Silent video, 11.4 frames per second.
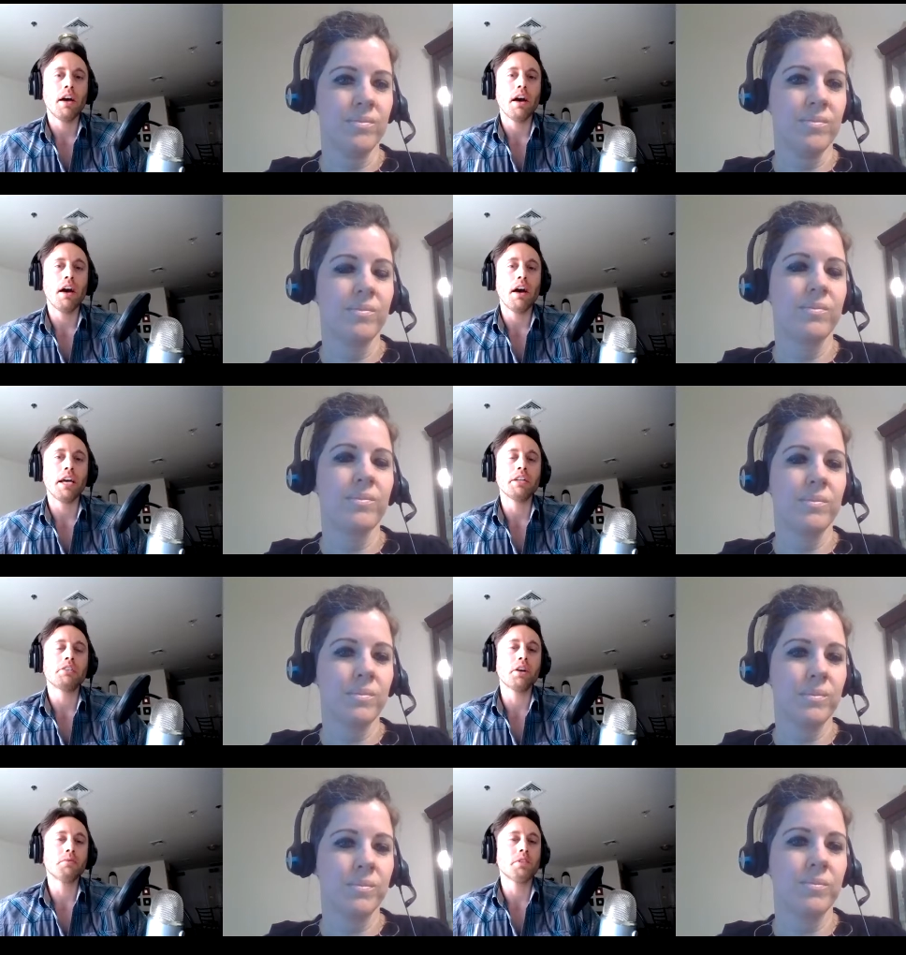Speaker 1: uh, in
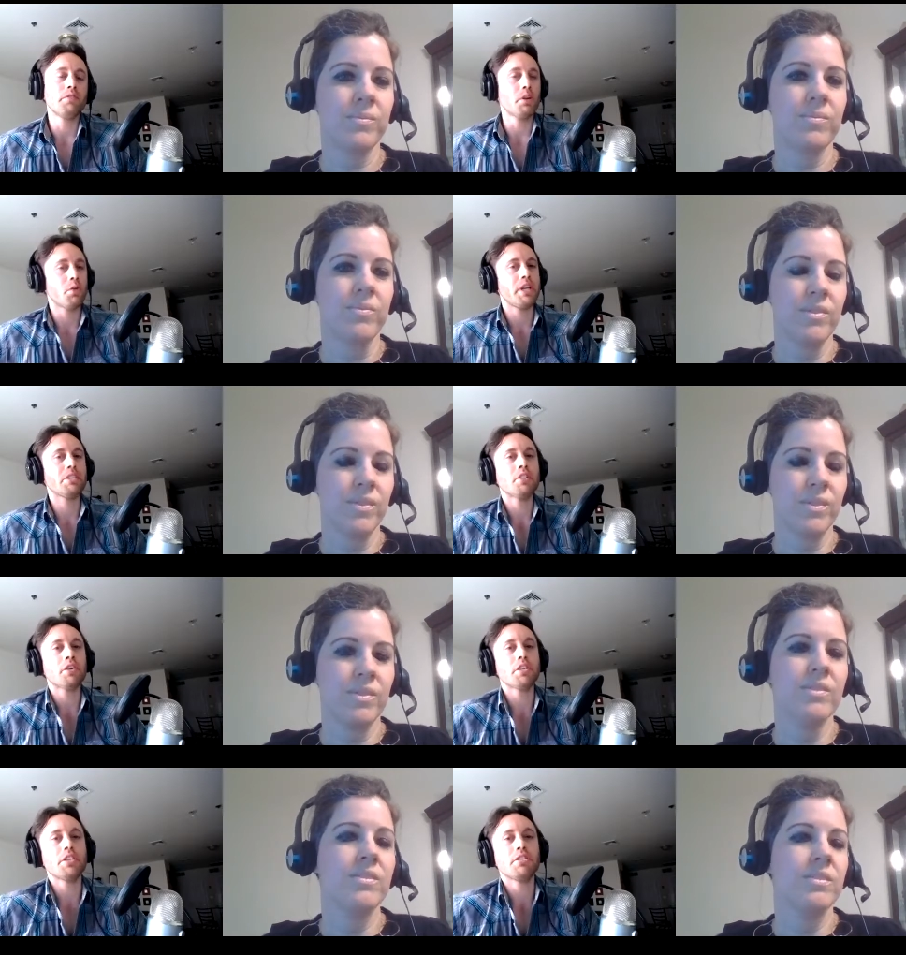terms of your
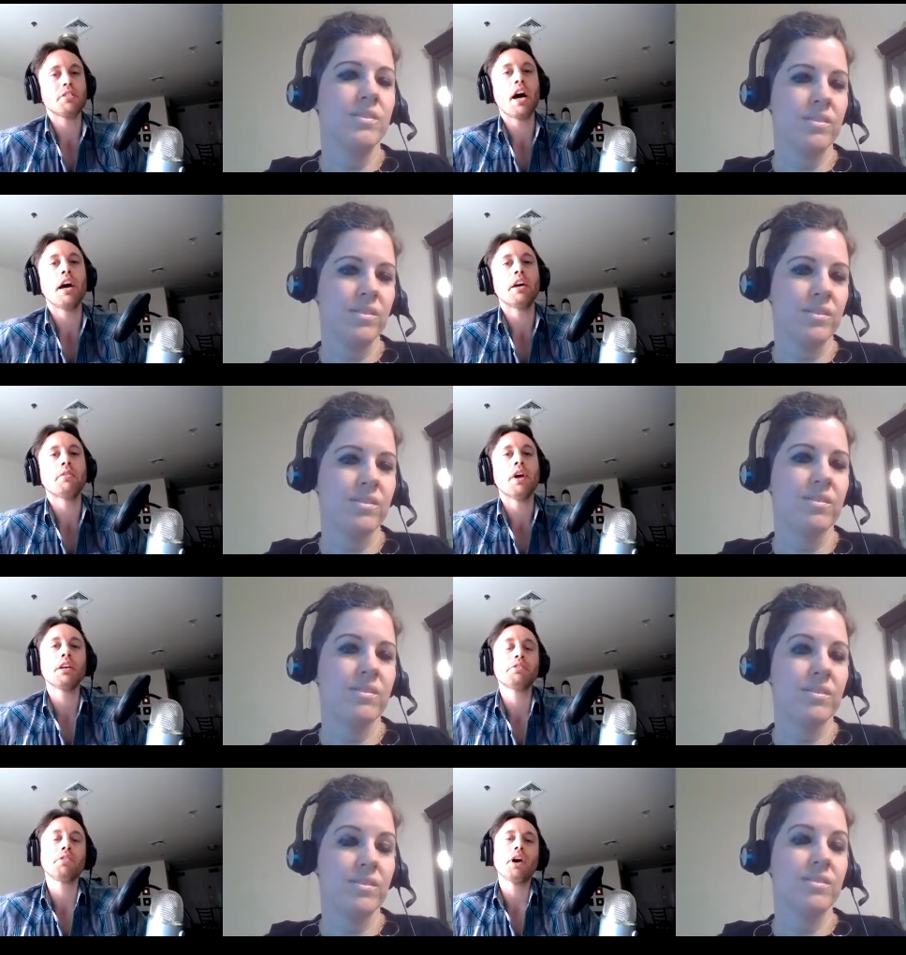research design
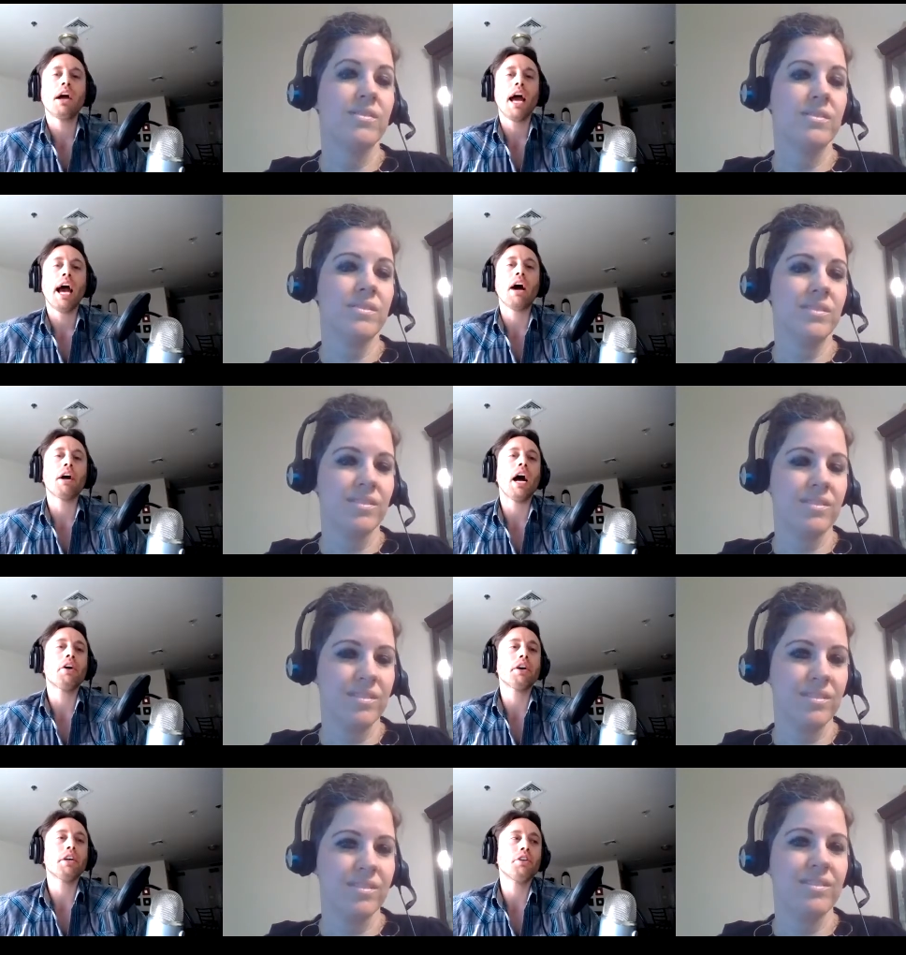right so mm. how,
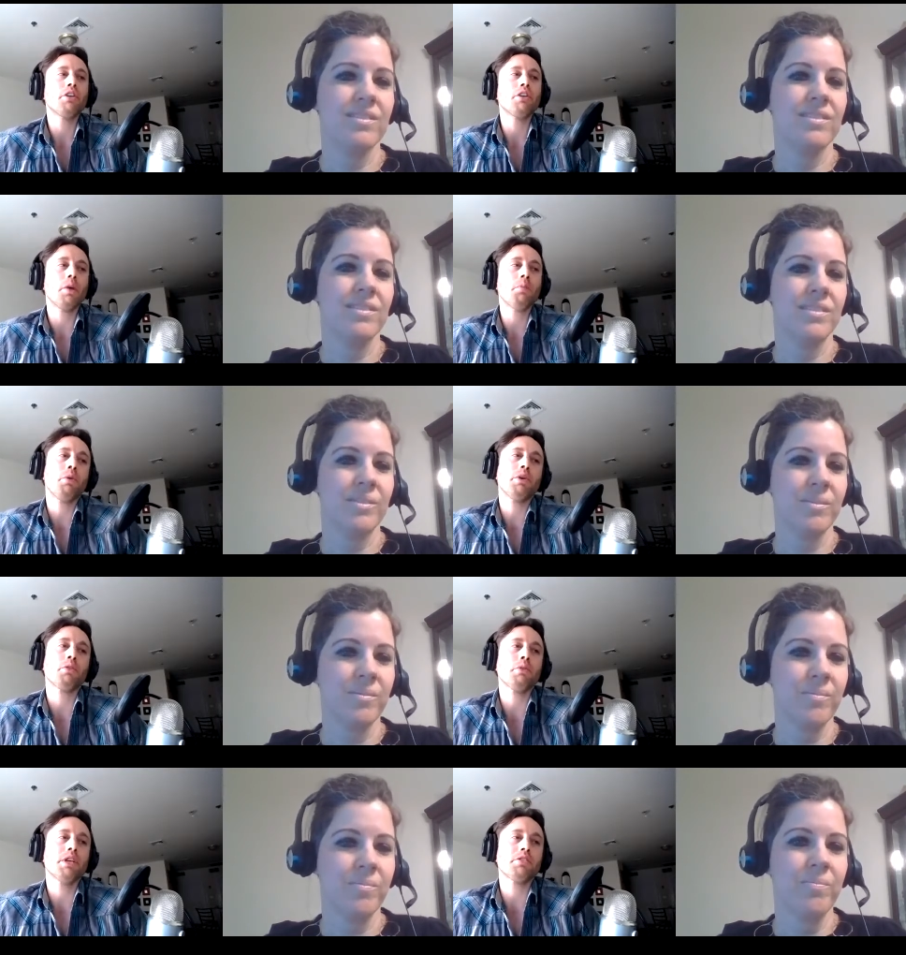how can you come up
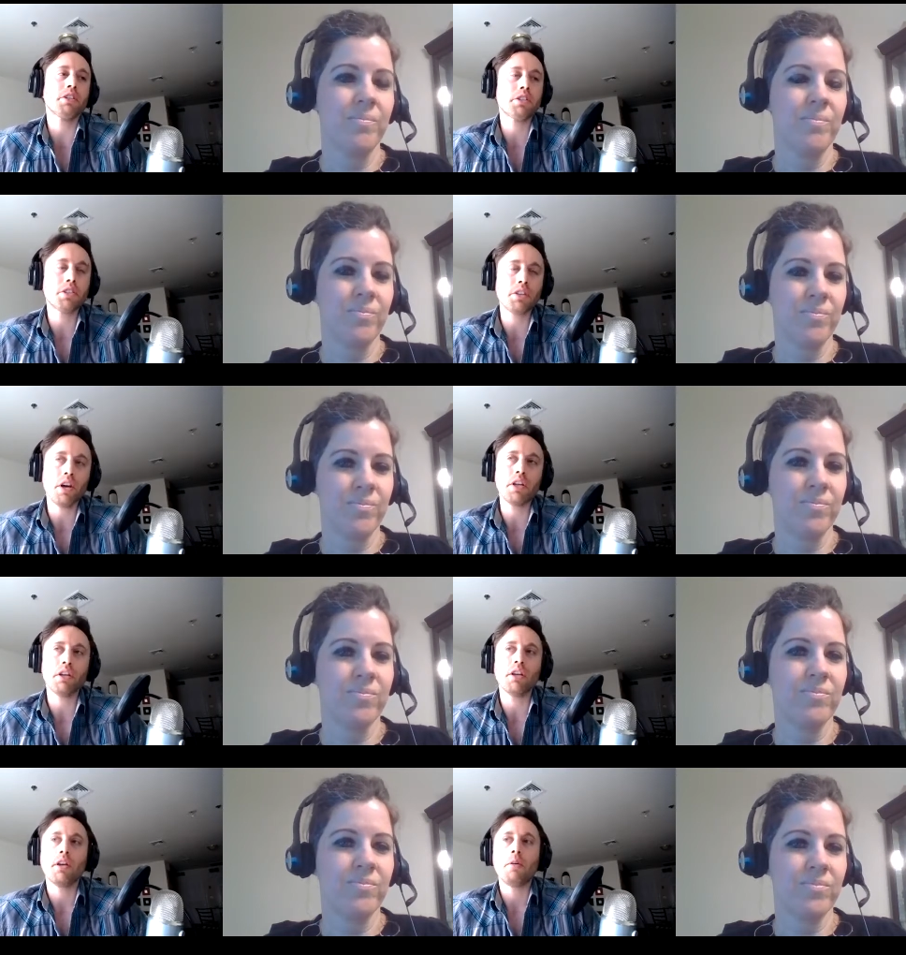with a research
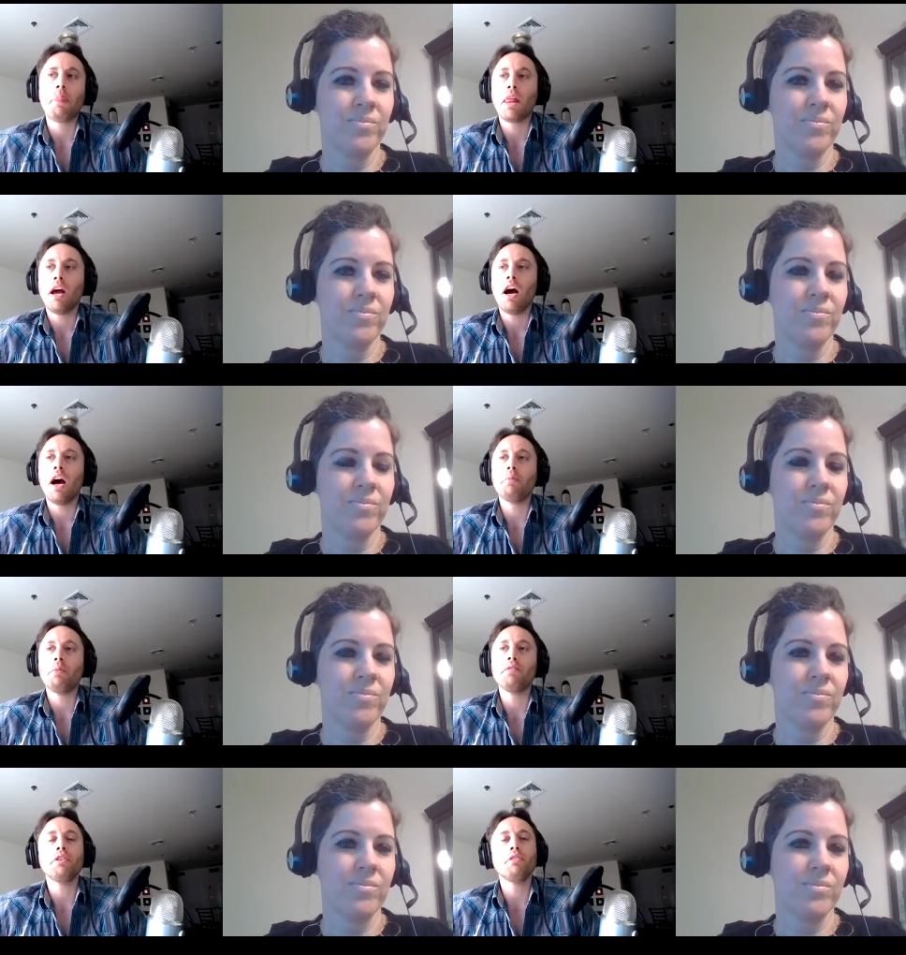study um,
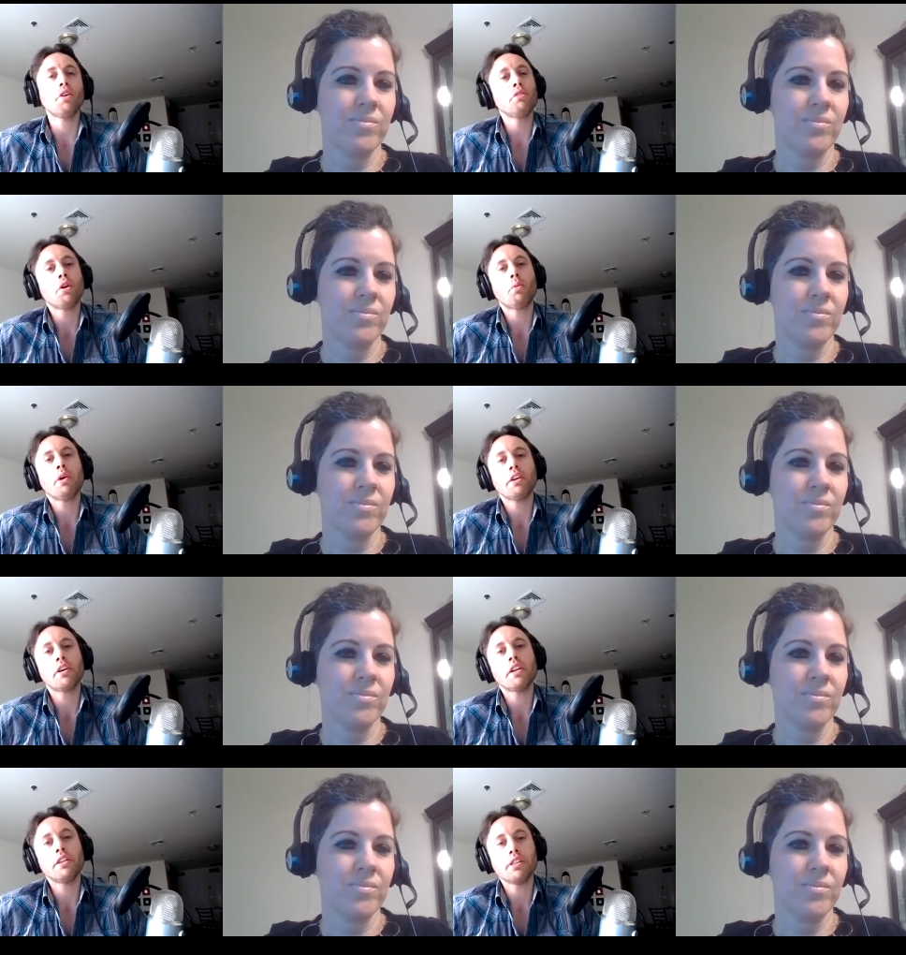if you don't know where you're
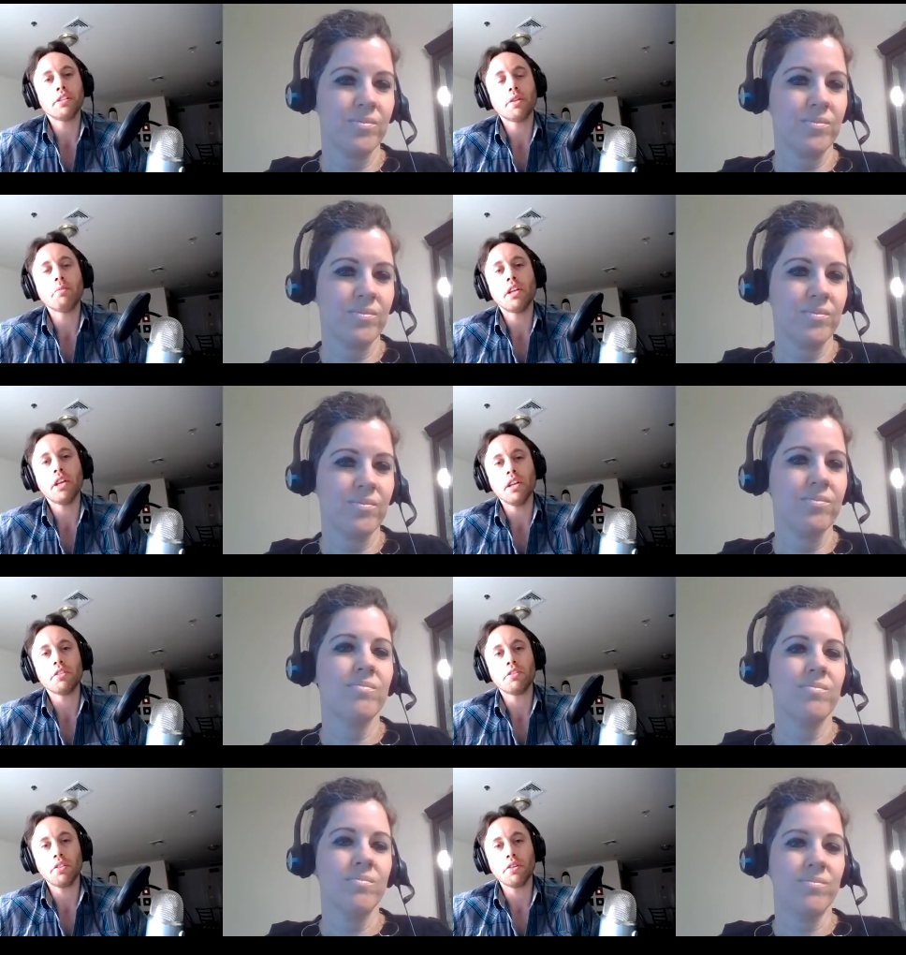going to disseminate
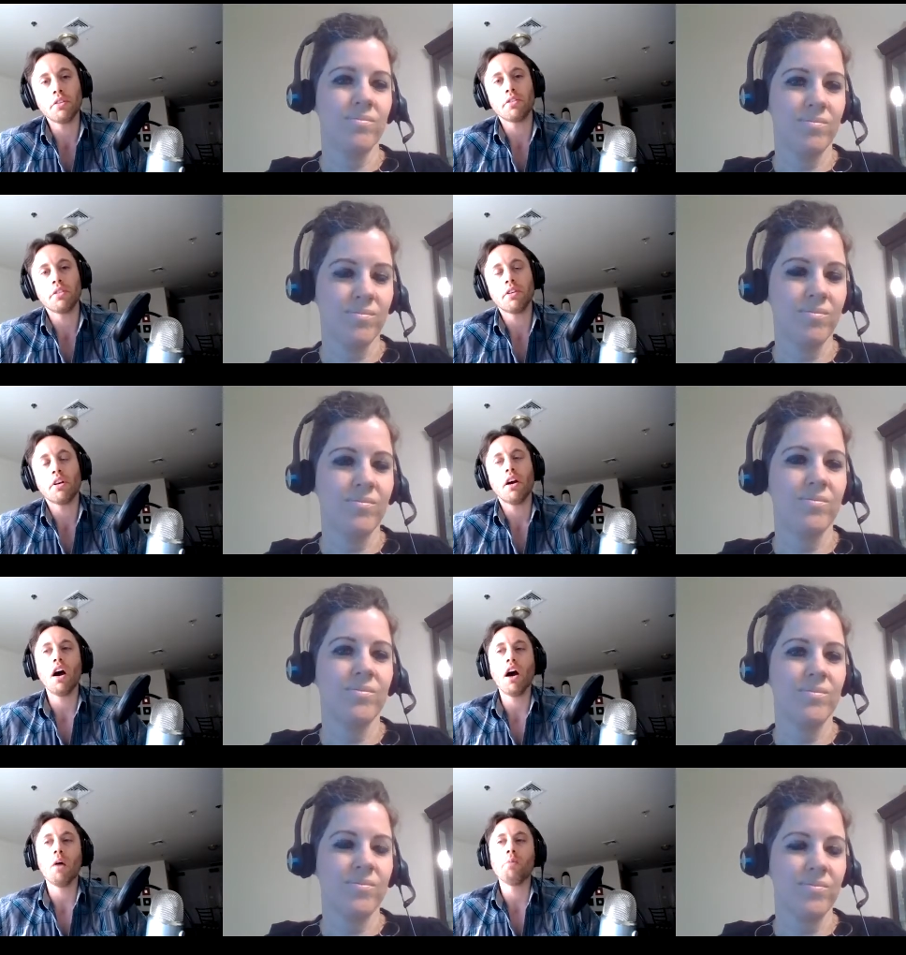it mm. to
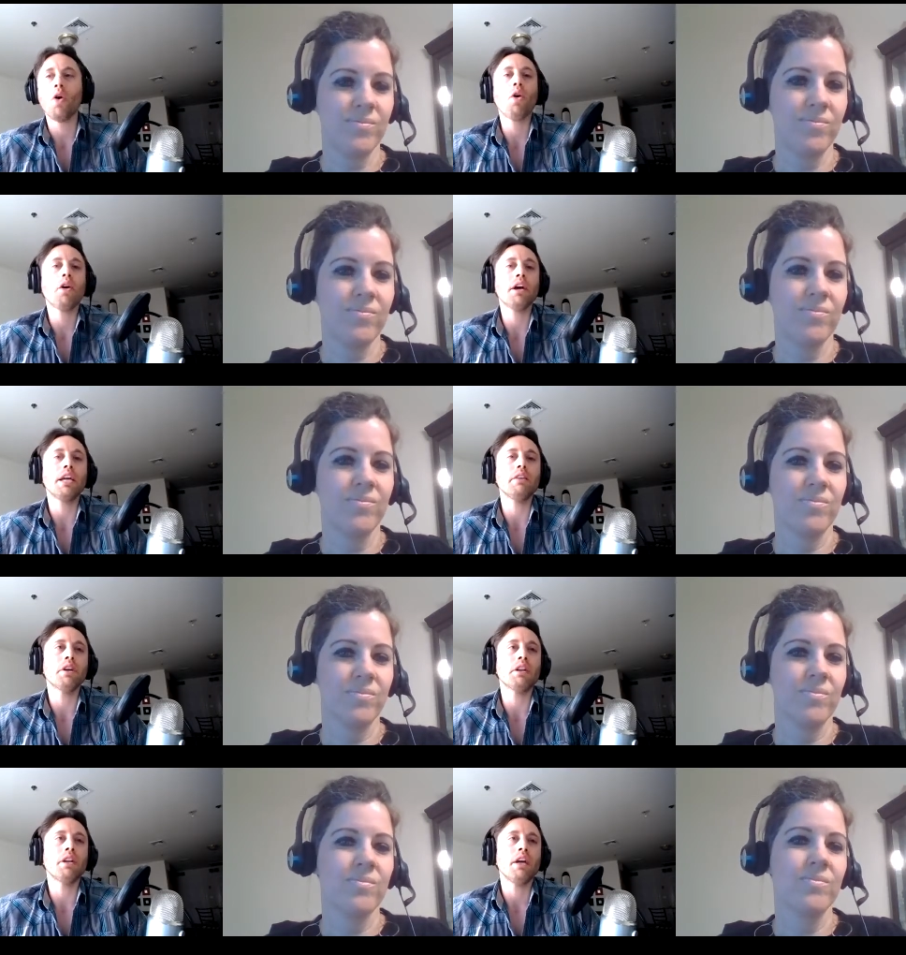hmm. um, or even